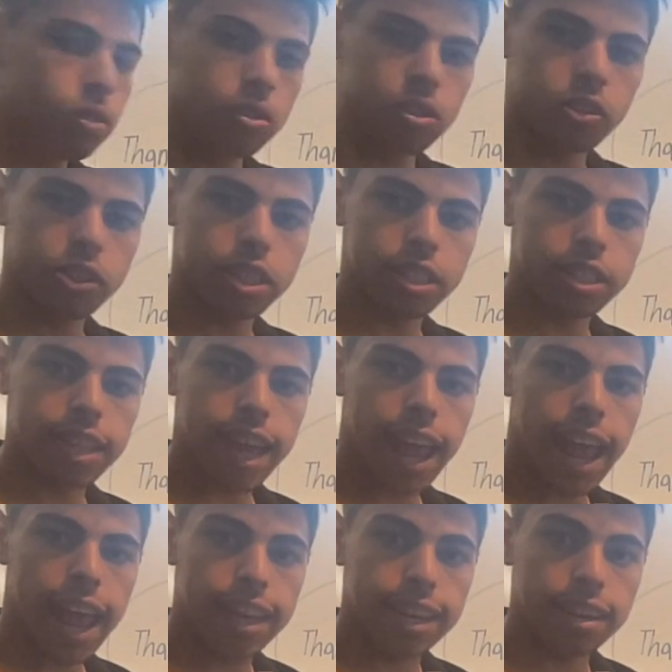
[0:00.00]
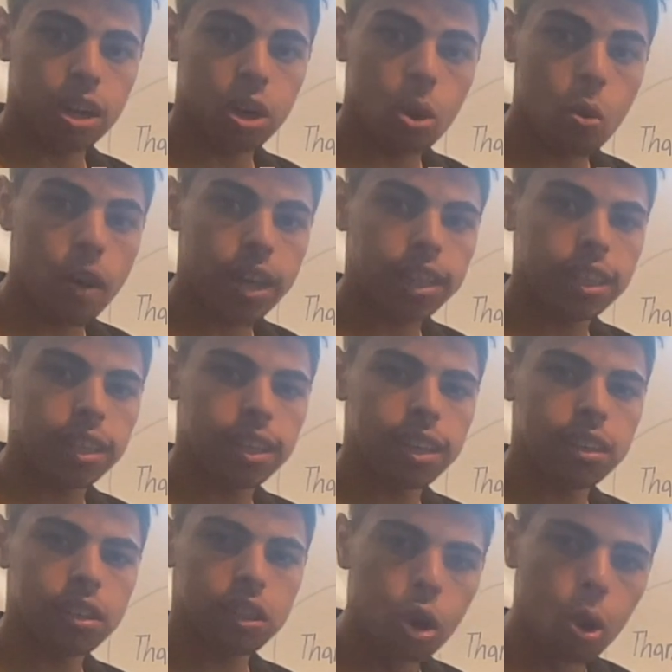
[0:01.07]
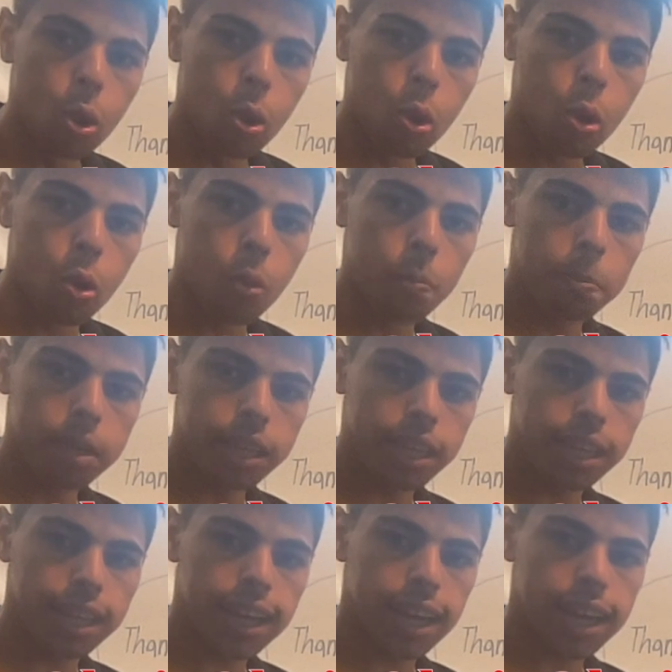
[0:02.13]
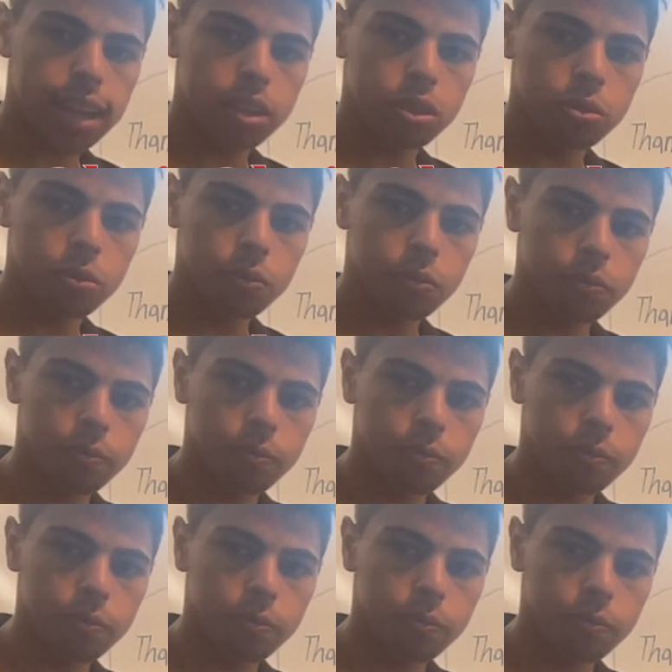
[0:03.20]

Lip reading: you just add an O at the end. Obrigado.